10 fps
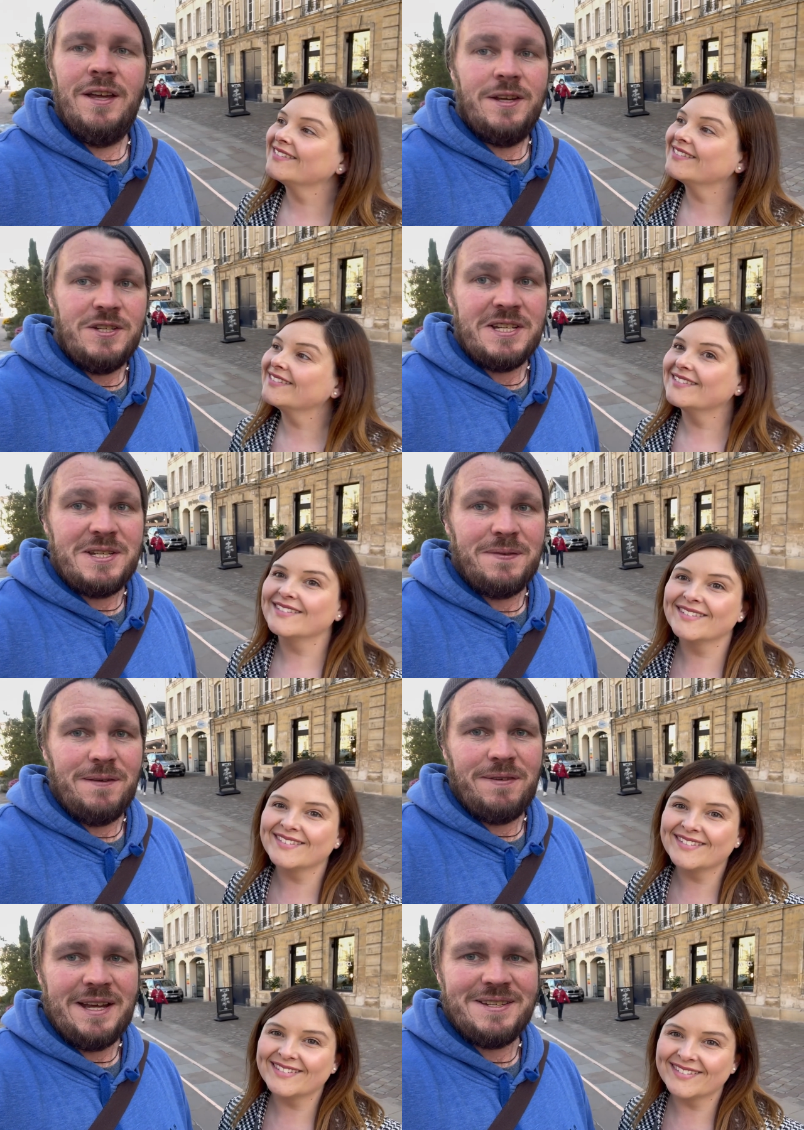Speaker 1: Jess's fun
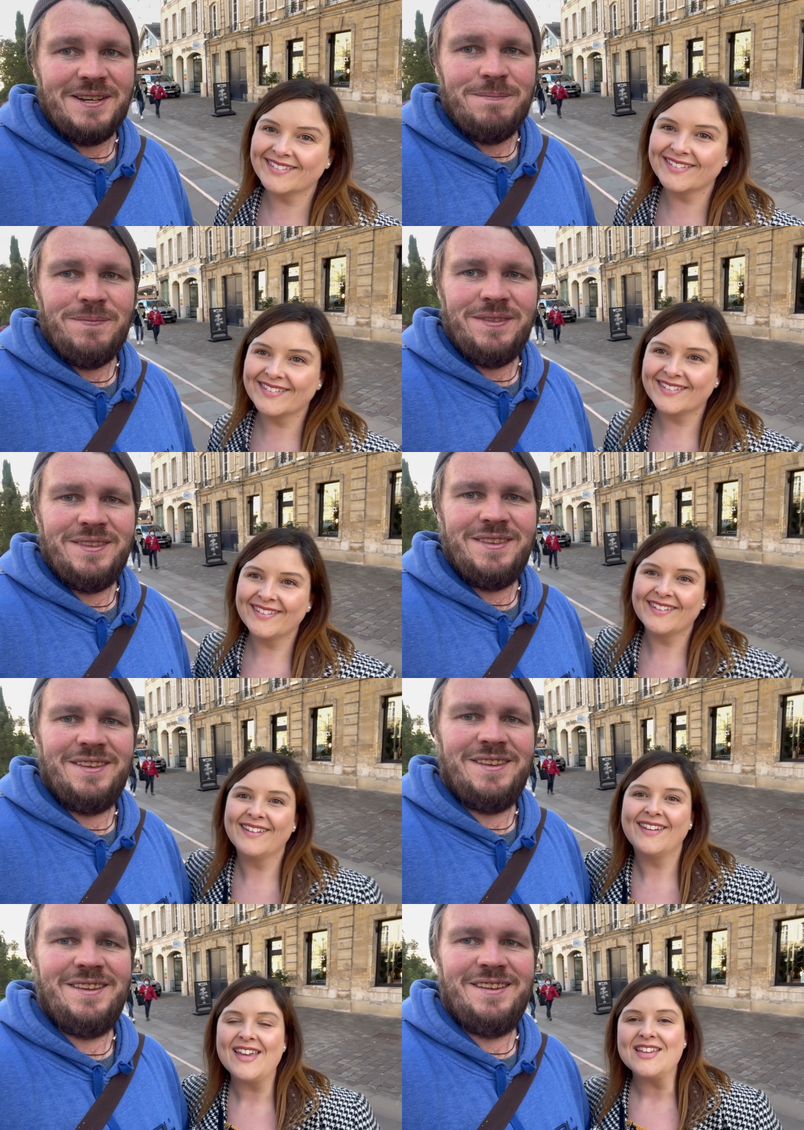fact time.
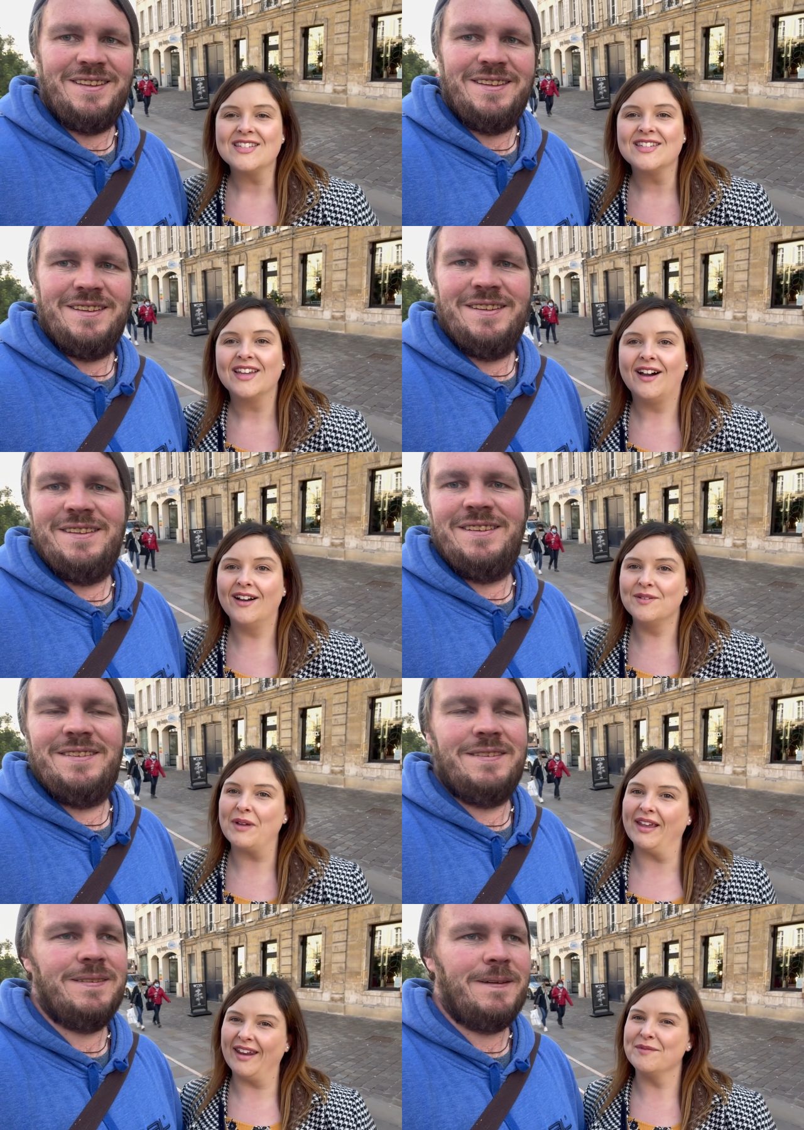
Speaker 2: I'm,
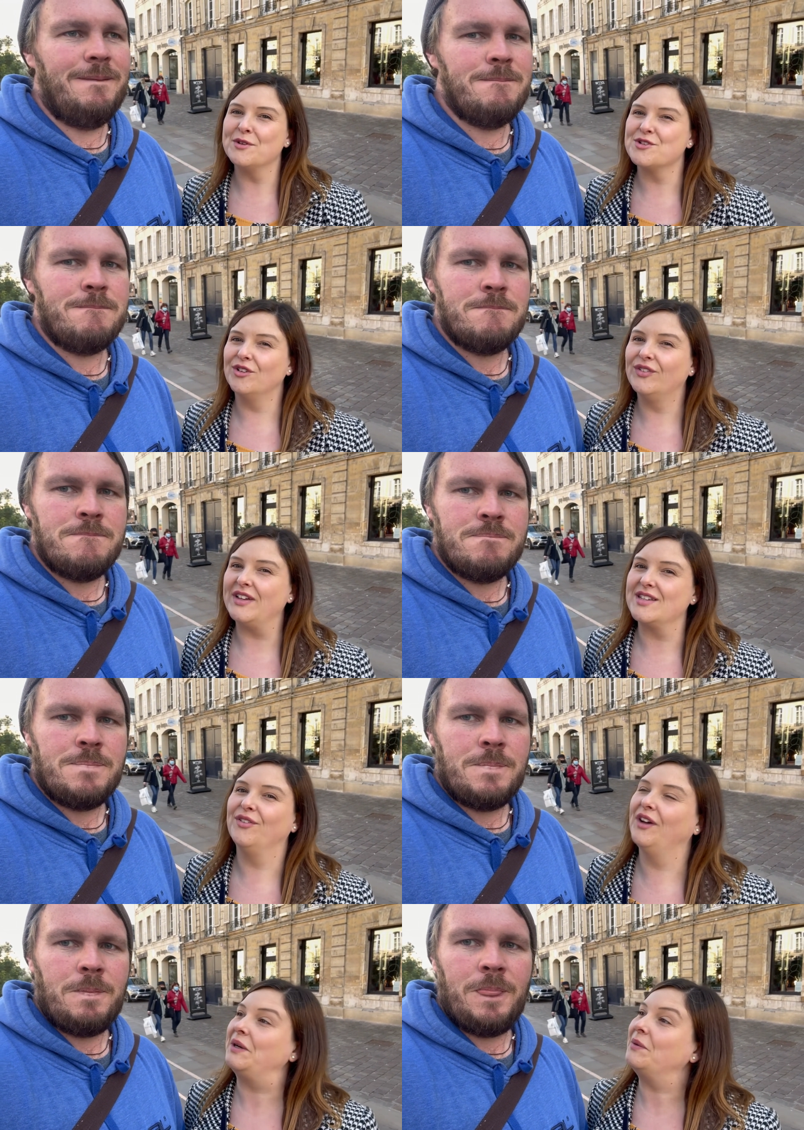again, I'm not sure if it's a
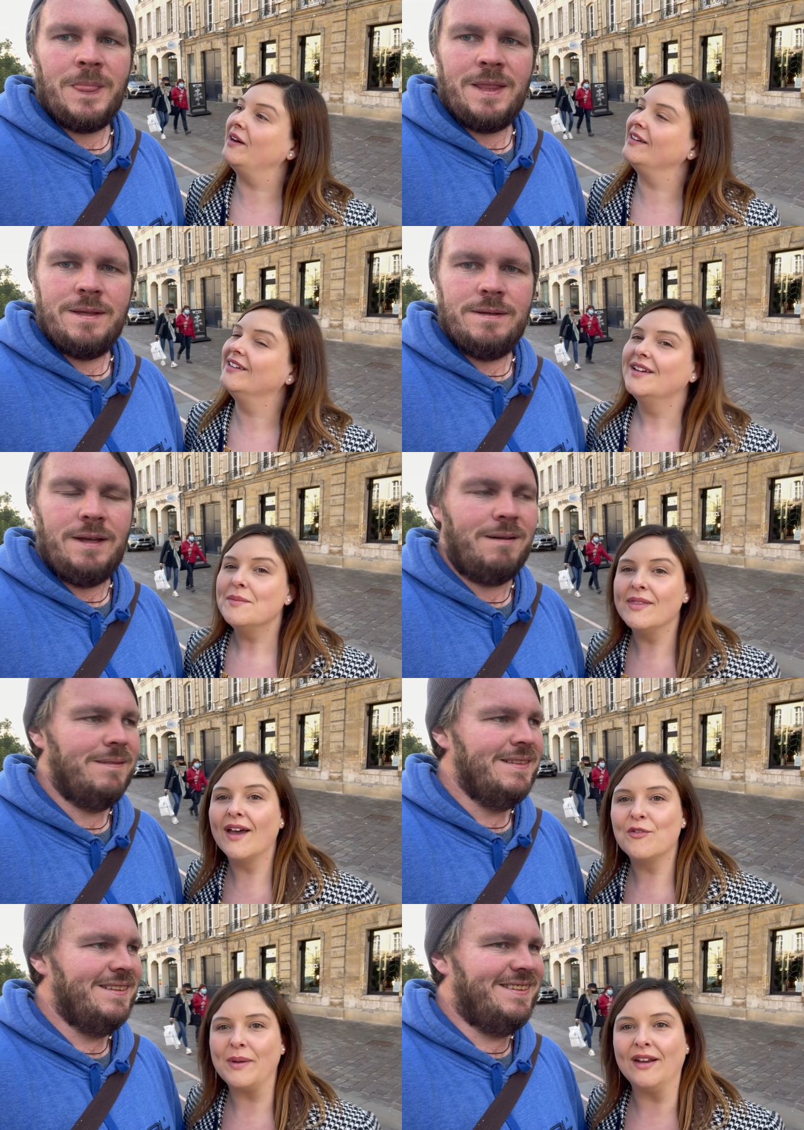fun one, but there
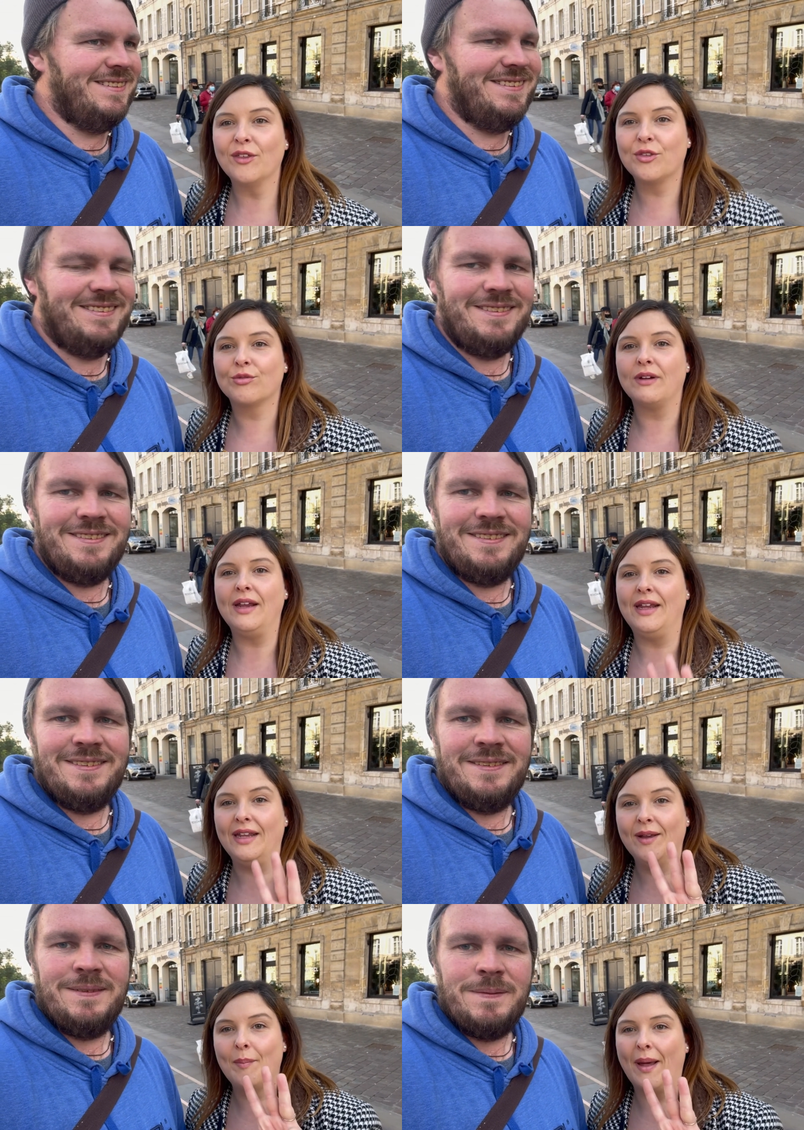have been three
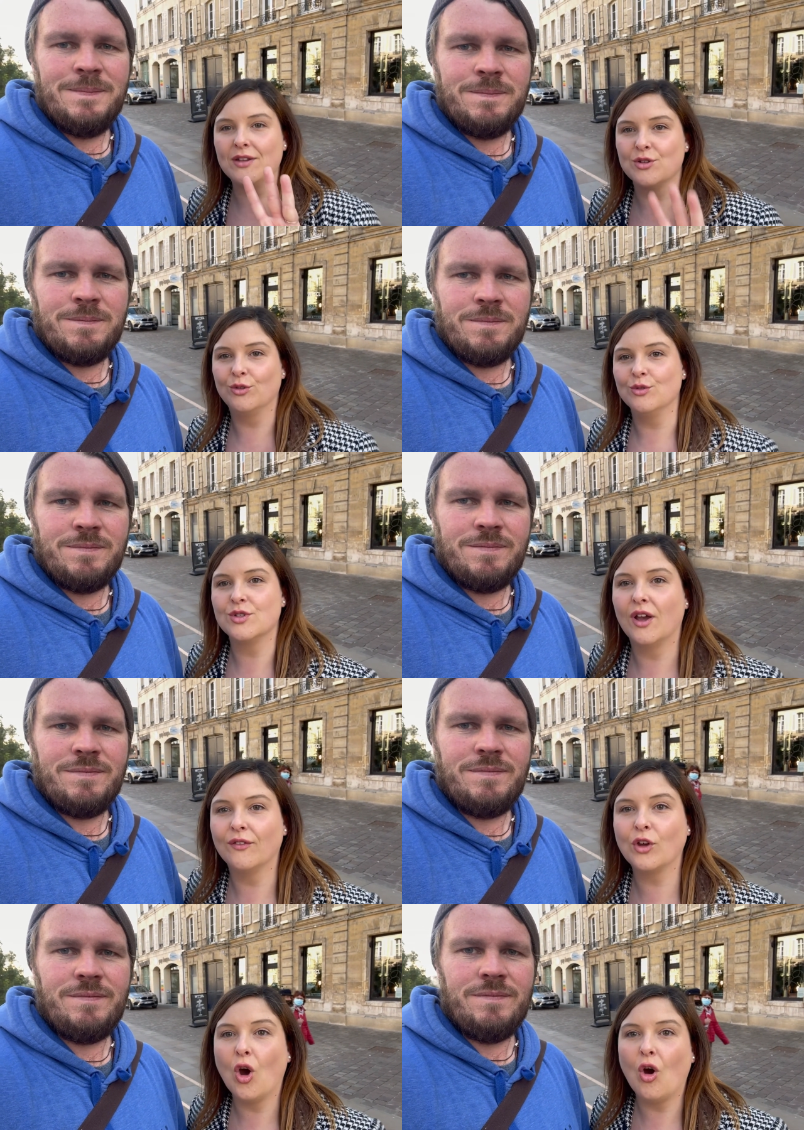battles of
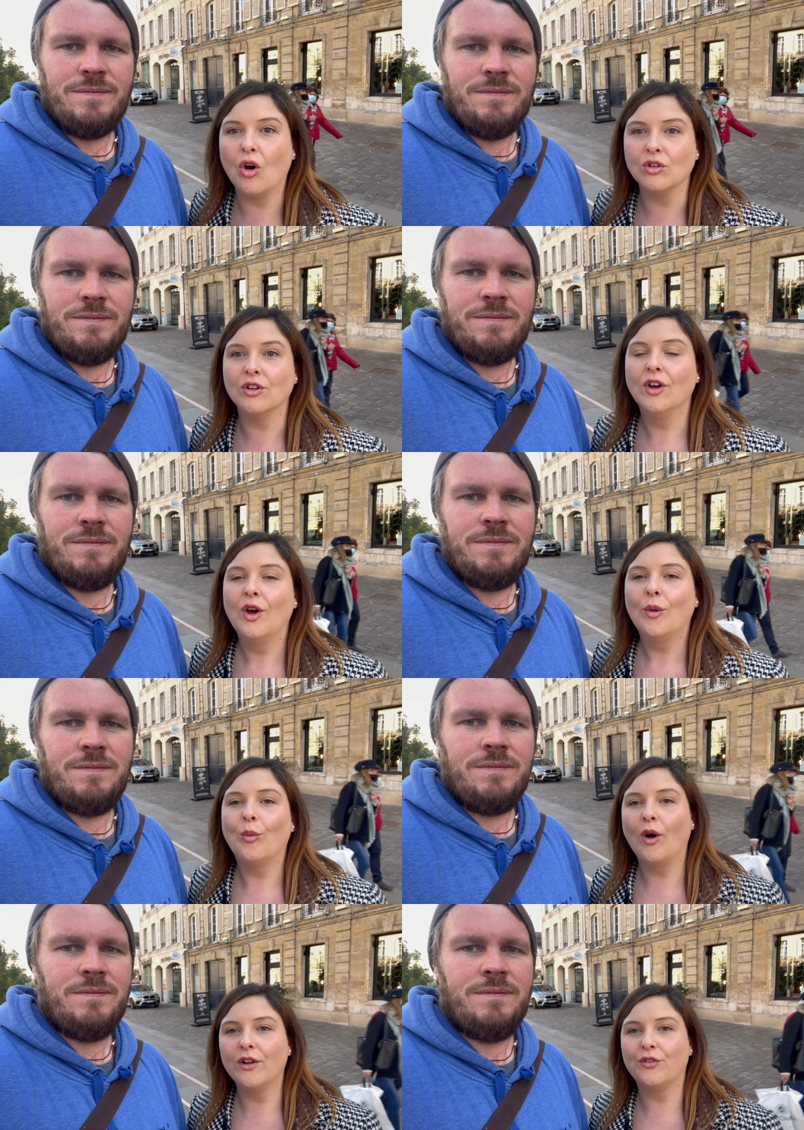Caen.
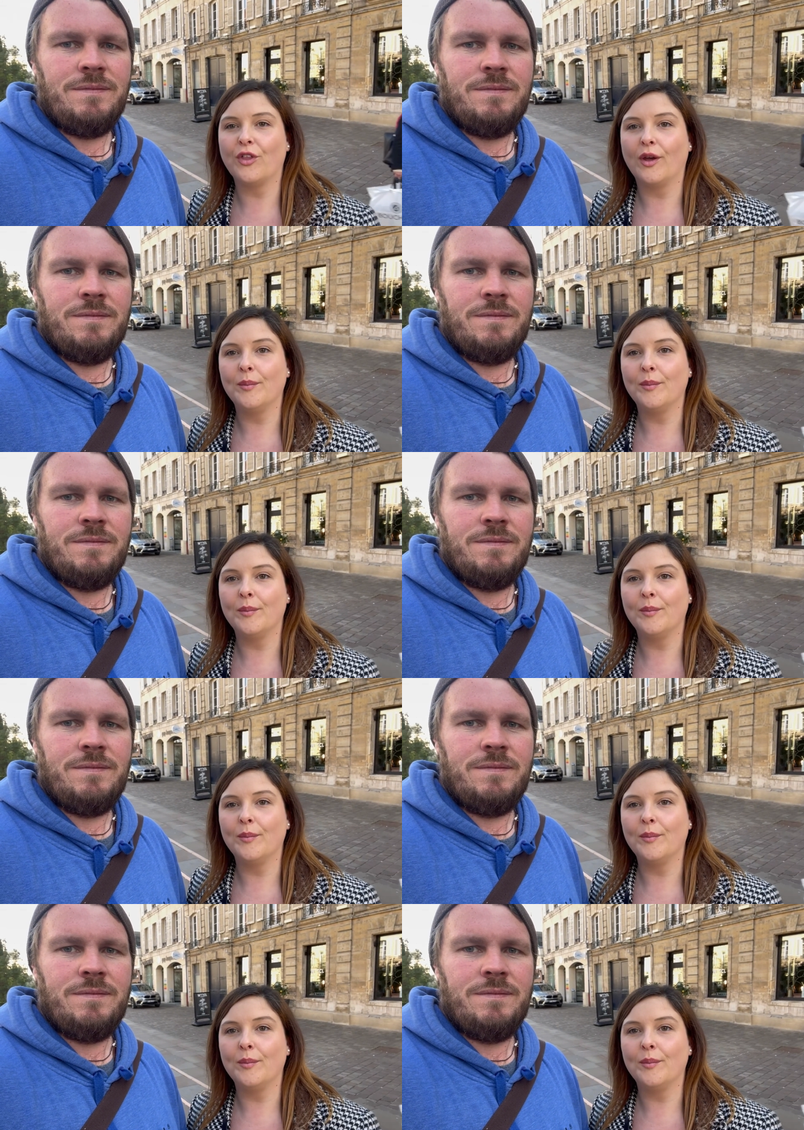One of them